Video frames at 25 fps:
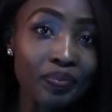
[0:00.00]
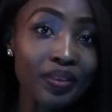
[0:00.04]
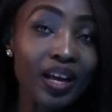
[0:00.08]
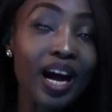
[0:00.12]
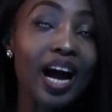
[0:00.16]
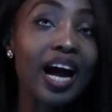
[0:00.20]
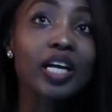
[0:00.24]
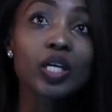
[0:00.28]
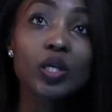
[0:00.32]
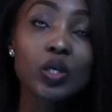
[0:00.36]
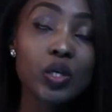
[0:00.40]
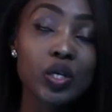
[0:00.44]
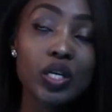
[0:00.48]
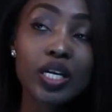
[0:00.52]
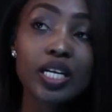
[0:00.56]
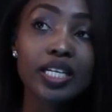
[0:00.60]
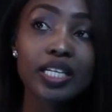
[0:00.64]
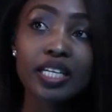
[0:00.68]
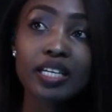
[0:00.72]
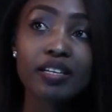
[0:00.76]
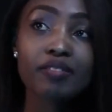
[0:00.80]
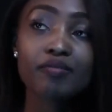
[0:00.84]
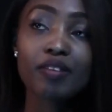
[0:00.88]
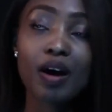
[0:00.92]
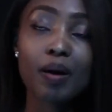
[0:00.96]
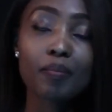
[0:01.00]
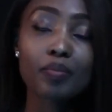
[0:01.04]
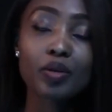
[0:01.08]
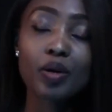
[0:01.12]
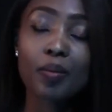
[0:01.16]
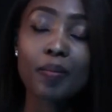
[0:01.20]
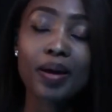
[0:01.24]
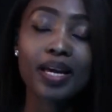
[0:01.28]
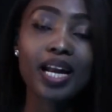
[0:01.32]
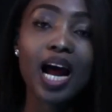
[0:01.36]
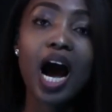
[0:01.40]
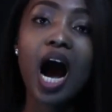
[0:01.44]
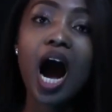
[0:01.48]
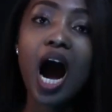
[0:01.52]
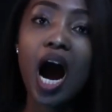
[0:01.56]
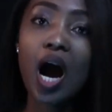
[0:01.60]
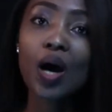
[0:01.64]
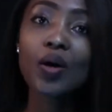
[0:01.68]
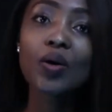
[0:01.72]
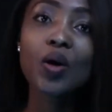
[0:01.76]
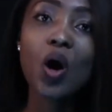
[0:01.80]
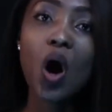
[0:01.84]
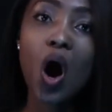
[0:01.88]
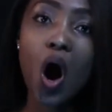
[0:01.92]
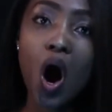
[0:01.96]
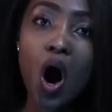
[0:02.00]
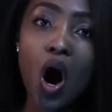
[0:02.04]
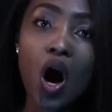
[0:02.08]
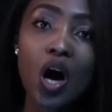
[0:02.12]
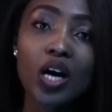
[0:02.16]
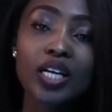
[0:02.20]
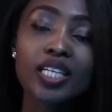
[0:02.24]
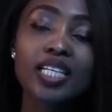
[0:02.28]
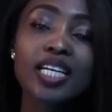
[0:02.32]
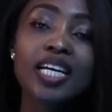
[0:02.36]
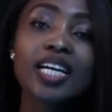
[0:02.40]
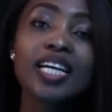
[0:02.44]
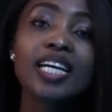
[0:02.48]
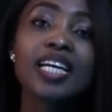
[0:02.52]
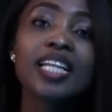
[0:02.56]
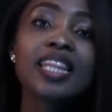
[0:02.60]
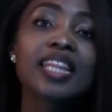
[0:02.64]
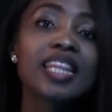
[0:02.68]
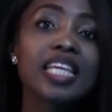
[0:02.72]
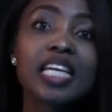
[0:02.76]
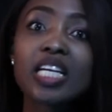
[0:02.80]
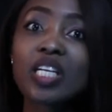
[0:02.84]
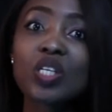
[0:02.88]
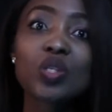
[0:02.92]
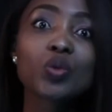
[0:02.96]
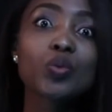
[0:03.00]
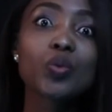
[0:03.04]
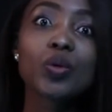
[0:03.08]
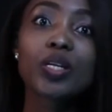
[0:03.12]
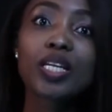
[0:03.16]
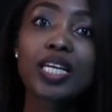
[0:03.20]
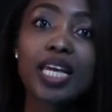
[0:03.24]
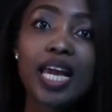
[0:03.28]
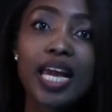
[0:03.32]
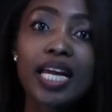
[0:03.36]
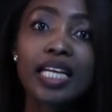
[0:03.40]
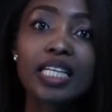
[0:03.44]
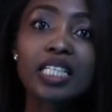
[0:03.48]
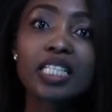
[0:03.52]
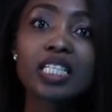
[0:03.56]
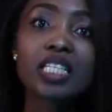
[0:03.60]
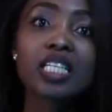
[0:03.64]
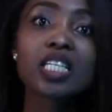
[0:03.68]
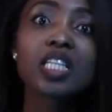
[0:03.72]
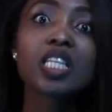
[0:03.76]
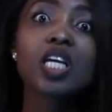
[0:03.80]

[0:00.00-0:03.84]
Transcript: I couldn't give up no matter how hard things would get.